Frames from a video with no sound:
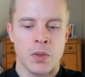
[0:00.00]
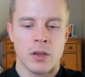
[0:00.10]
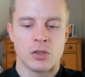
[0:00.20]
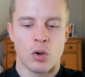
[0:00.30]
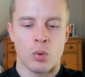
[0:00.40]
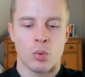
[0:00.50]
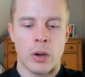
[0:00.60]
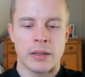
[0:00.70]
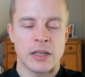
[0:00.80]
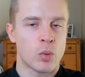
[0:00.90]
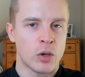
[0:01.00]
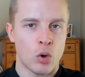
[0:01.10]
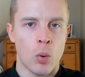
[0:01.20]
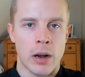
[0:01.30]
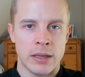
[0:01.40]
So uh, that's why you
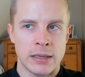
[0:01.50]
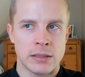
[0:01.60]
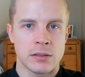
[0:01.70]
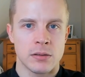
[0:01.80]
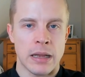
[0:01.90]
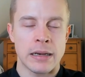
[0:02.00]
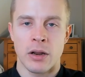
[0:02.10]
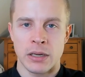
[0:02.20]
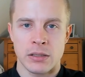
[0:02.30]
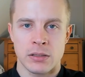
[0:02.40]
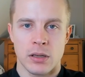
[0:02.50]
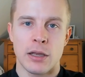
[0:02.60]
don't want to eat at night.